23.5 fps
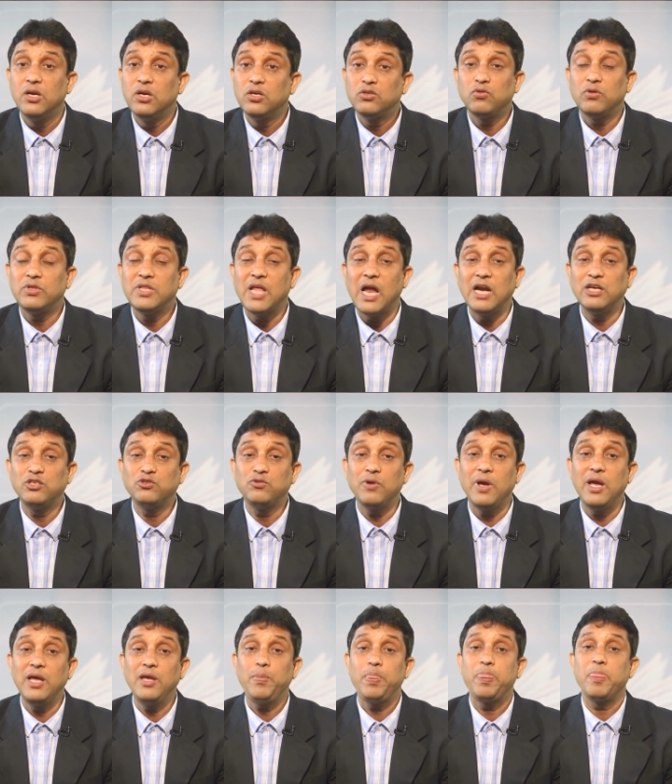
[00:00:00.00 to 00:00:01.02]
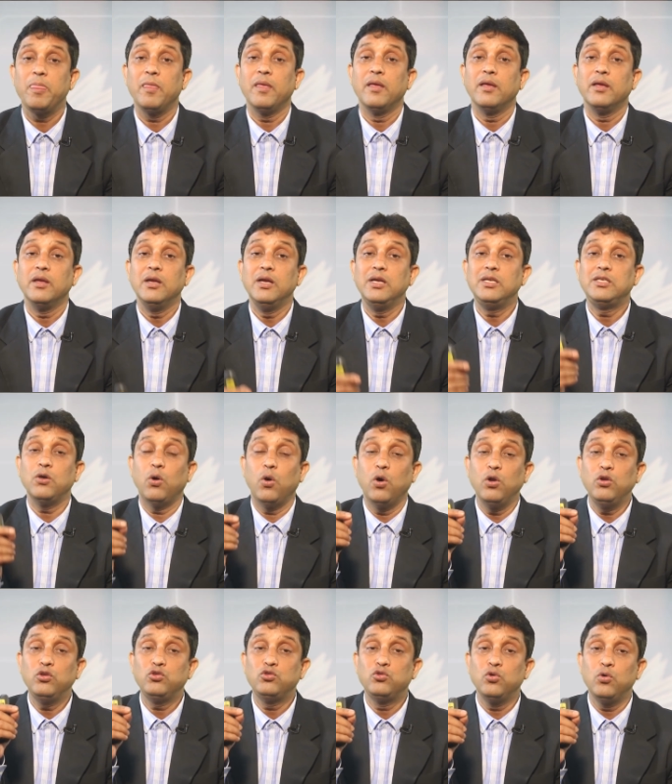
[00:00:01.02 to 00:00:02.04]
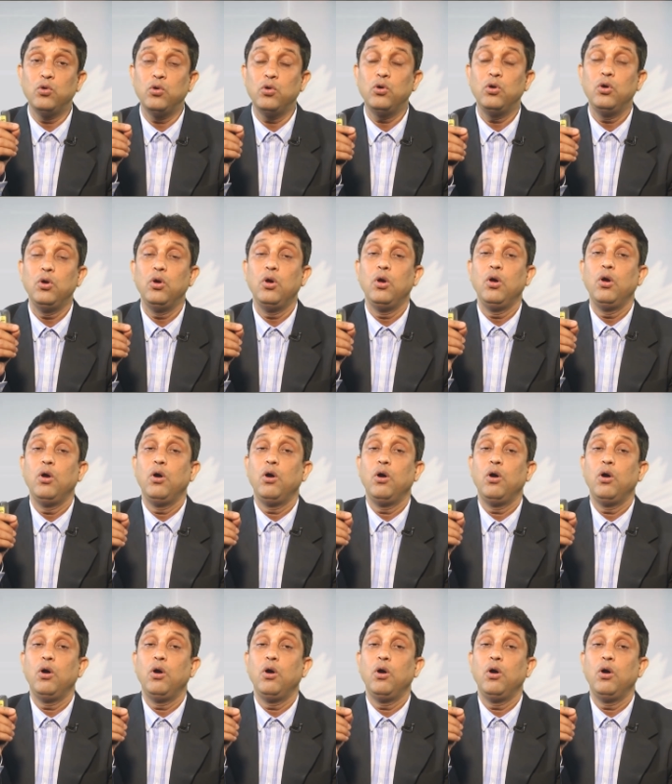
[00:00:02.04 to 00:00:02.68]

So, that is why it also